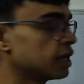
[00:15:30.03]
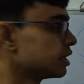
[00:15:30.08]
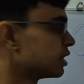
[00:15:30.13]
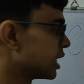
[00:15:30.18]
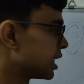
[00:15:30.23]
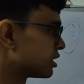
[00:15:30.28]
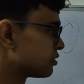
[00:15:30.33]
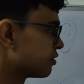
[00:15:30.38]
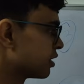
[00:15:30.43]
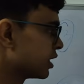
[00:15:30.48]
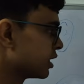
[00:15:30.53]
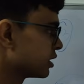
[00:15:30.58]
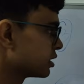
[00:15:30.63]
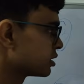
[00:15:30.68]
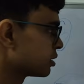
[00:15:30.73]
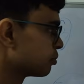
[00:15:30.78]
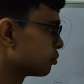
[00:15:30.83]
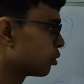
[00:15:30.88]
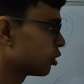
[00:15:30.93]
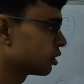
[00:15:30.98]
That's why it
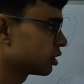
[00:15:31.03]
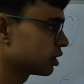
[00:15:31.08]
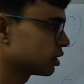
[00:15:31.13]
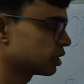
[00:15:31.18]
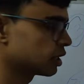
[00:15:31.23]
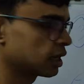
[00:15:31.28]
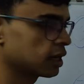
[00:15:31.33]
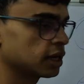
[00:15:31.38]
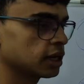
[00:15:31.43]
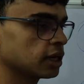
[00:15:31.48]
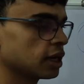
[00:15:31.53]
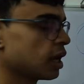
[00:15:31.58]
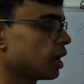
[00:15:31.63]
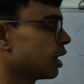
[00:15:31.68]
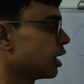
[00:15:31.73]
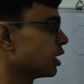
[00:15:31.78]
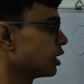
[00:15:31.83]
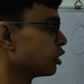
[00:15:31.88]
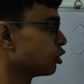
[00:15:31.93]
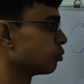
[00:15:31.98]
is important that
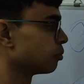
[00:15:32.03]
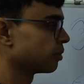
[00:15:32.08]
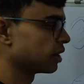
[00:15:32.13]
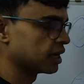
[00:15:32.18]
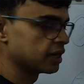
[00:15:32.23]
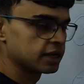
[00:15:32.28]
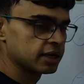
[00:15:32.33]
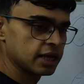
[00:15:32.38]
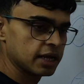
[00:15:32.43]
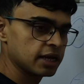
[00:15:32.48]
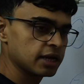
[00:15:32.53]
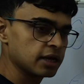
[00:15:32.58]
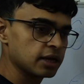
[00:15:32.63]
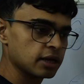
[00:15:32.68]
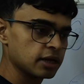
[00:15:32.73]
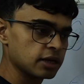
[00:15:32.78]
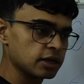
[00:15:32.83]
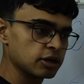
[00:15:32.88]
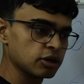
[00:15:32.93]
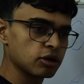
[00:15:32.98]
you
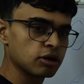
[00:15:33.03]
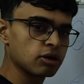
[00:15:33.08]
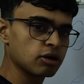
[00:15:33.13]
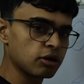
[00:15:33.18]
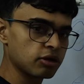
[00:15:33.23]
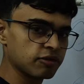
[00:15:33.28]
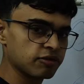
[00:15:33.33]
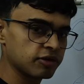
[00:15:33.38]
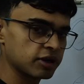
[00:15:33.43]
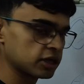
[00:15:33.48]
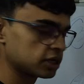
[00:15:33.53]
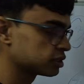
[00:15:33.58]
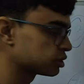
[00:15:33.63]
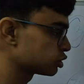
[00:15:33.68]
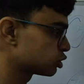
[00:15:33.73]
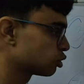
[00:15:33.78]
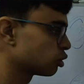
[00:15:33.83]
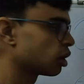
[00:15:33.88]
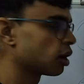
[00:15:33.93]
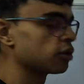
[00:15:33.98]
maintain your confidence
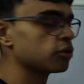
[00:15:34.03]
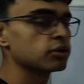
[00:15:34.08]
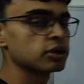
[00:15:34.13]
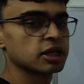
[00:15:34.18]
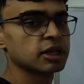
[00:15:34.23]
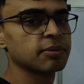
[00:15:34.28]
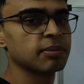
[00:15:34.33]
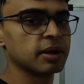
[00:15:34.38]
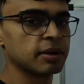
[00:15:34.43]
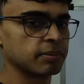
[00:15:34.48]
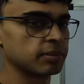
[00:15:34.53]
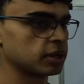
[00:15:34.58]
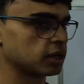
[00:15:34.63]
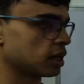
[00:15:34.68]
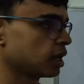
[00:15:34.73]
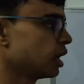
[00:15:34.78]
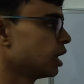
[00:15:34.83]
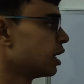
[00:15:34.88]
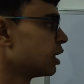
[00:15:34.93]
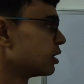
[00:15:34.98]
throughout the
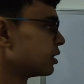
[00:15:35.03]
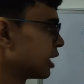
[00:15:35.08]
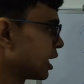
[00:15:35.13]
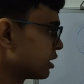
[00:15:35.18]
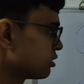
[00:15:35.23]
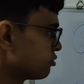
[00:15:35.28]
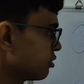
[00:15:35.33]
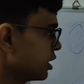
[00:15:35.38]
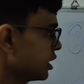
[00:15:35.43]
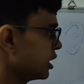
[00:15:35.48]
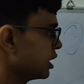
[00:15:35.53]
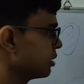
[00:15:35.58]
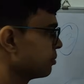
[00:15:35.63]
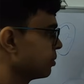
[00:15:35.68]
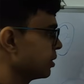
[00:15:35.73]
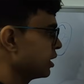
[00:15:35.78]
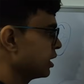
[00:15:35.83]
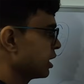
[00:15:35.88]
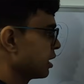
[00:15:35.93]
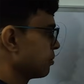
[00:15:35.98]
paper. That's why
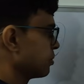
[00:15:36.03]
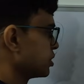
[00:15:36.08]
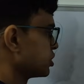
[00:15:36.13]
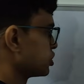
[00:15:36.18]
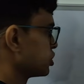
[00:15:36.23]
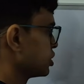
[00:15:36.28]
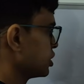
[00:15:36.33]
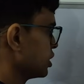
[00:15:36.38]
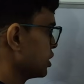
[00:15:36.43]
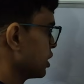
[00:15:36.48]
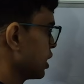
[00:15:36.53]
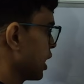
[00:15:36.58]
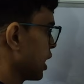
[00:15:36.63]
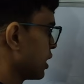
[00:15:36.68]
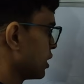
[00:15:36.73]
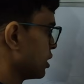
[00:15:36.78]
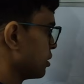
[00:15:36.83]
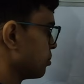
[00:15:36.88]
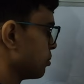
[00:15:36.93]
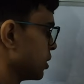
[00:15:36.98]
keeping chemistry
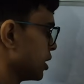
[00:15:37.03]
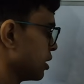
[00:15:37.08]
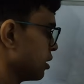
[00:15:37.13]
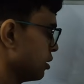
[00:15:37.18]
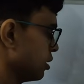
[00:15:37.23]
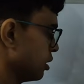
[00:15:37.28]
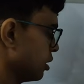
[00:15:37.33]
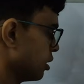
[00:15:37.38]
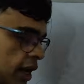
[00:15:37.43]
at the middle